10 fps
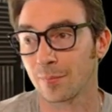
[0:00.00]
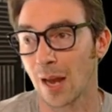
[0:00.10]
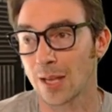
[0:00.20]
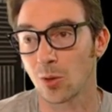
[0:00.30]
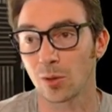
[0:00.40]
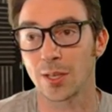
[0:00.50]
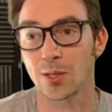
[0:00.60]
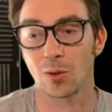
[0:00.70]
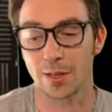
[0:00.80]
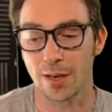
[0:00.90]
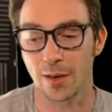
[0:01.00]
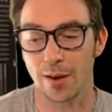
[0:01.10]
I totally, totally gotcha.